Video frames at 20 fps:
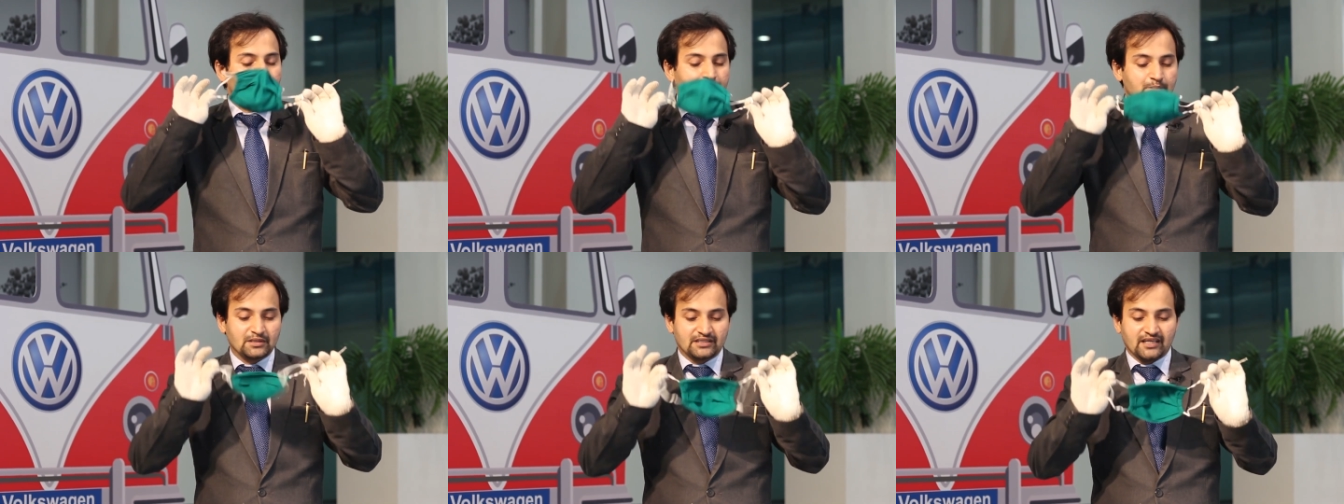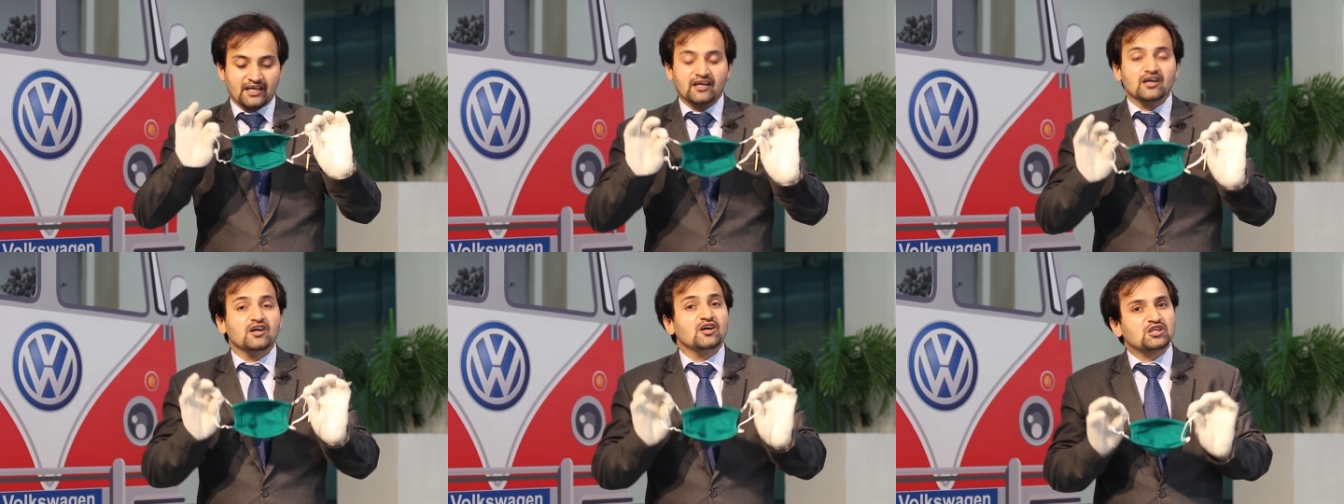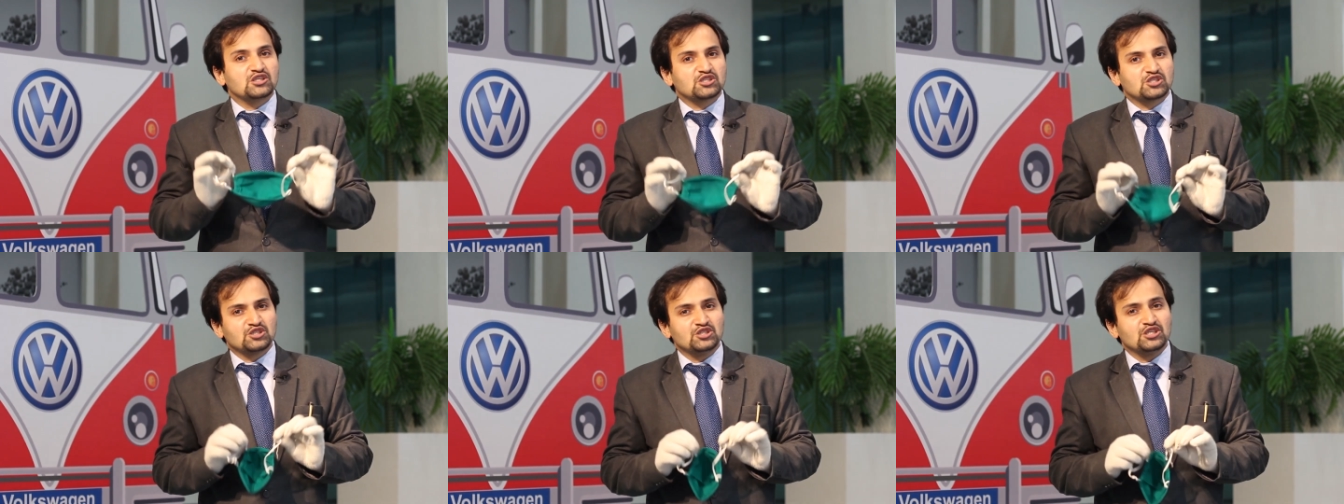but I
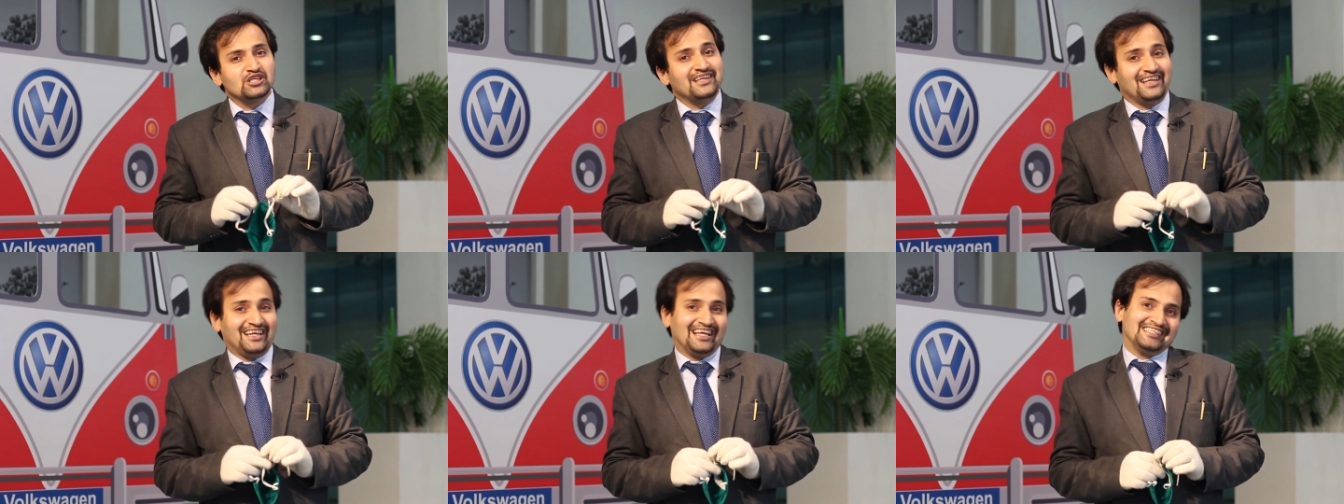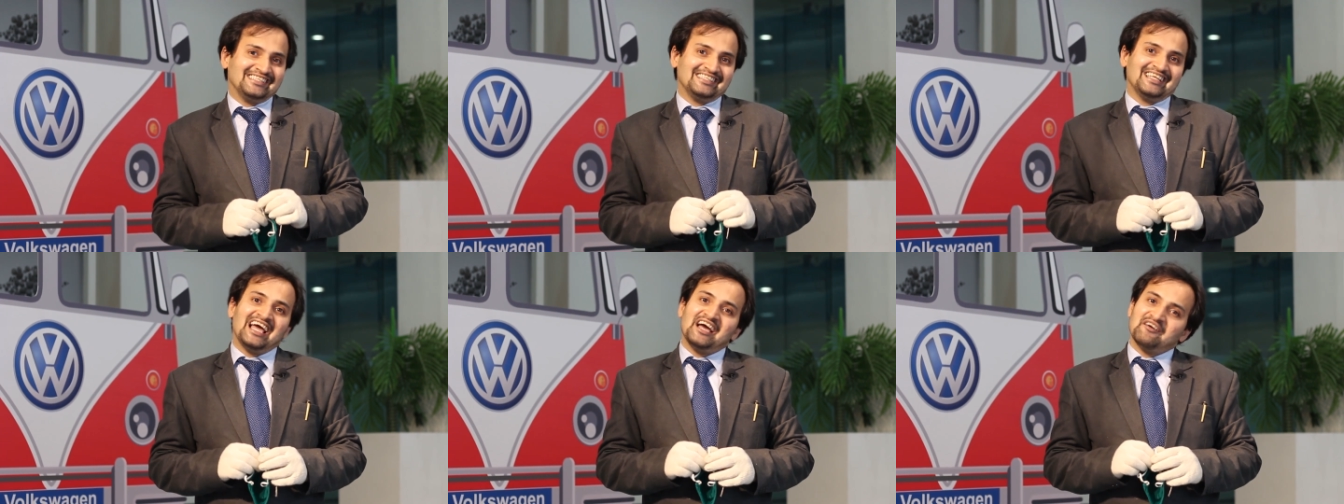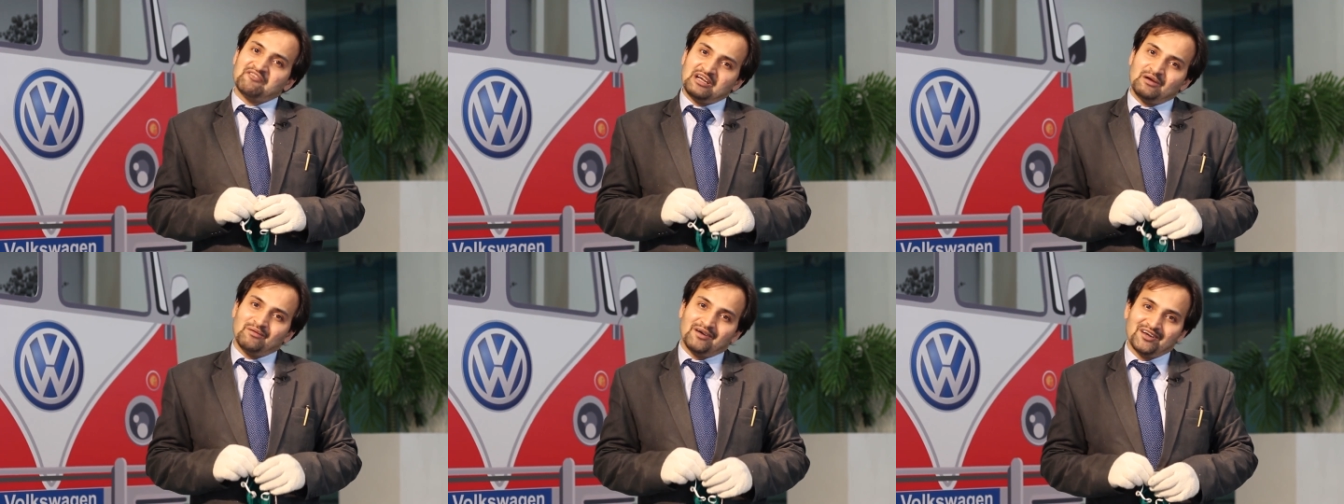urge each and
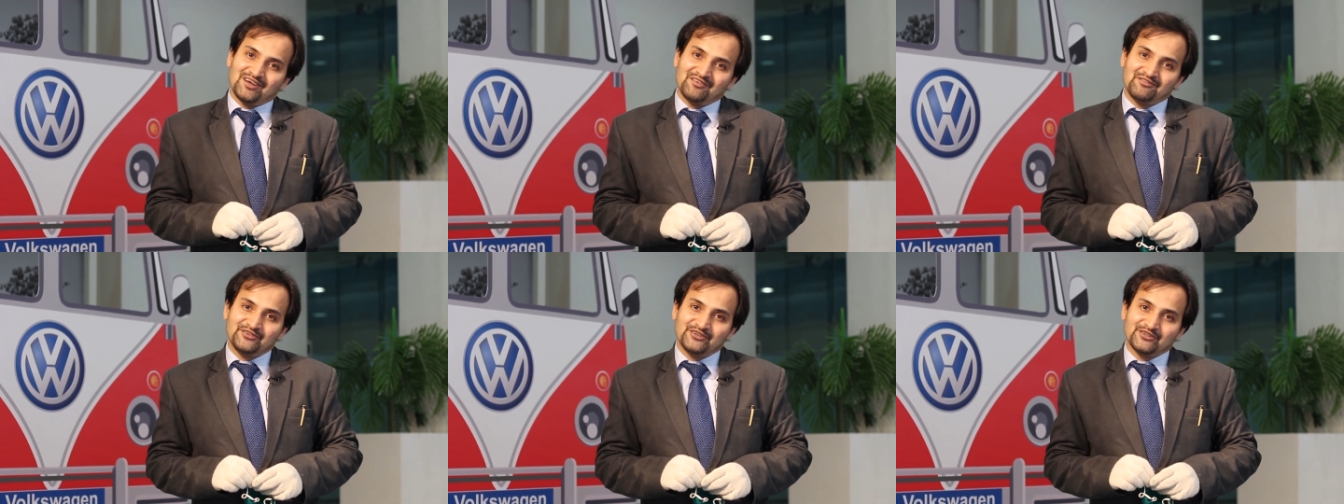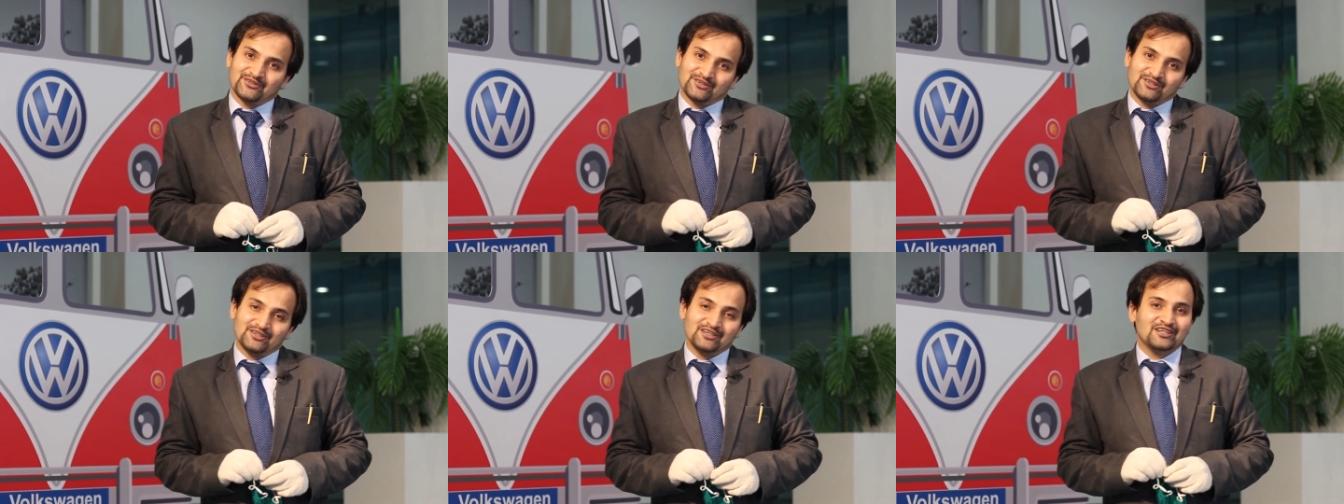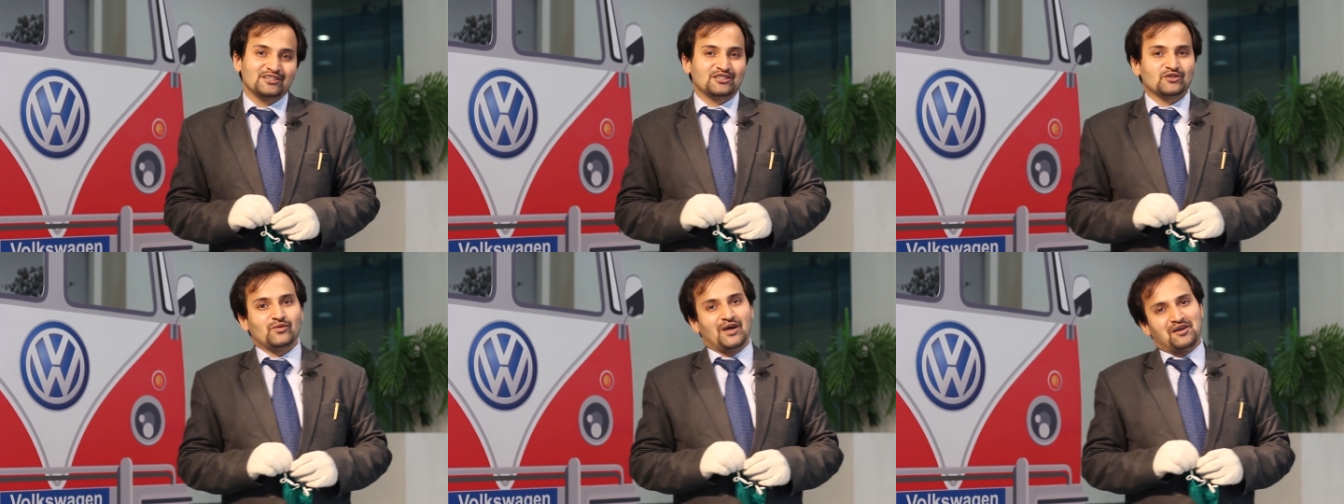every one of
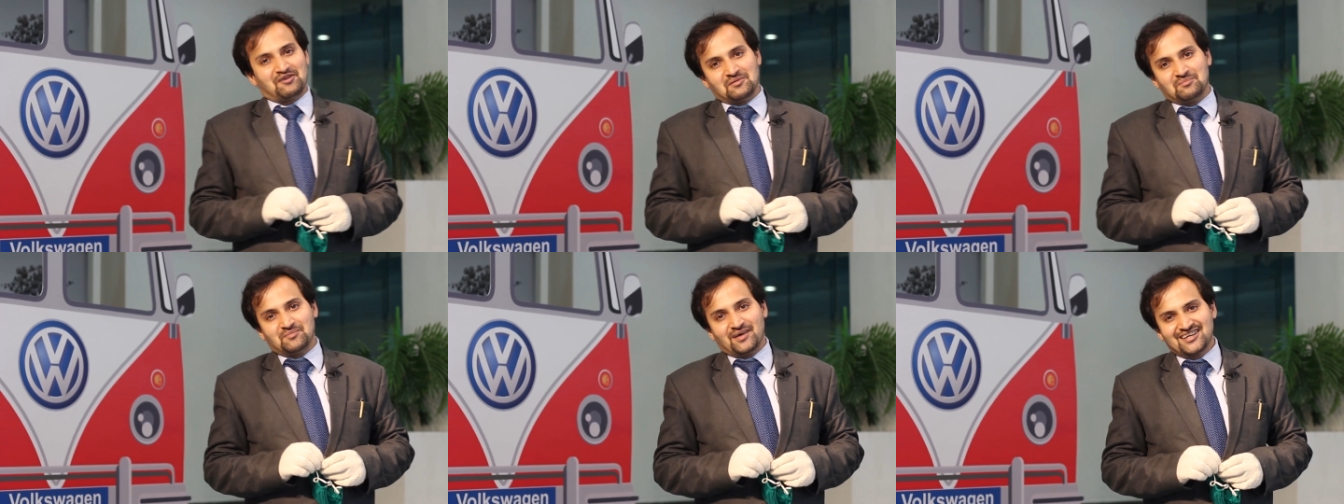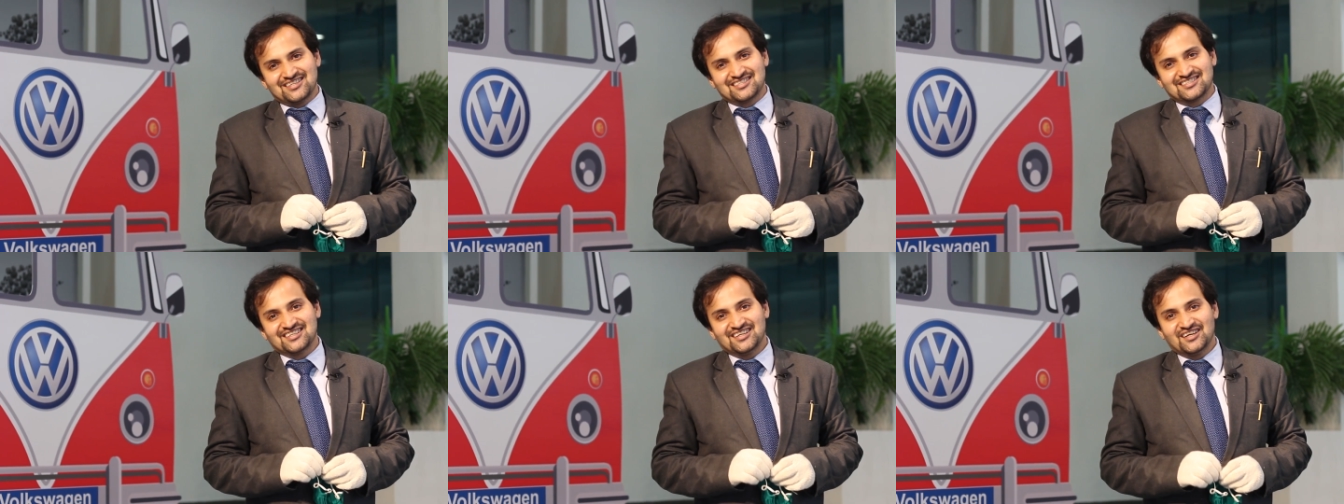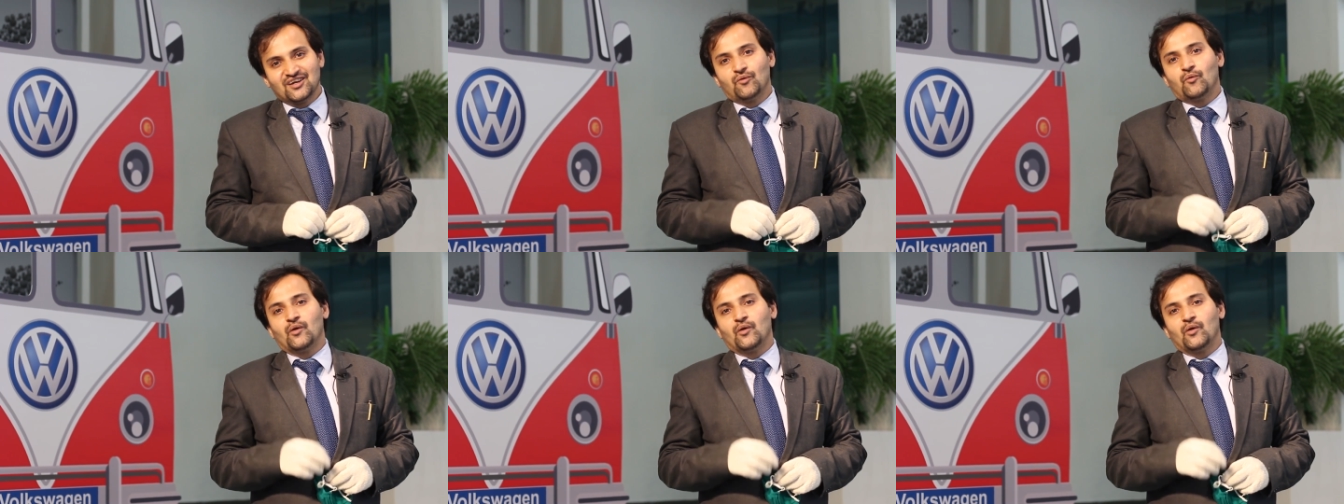you to wear a mask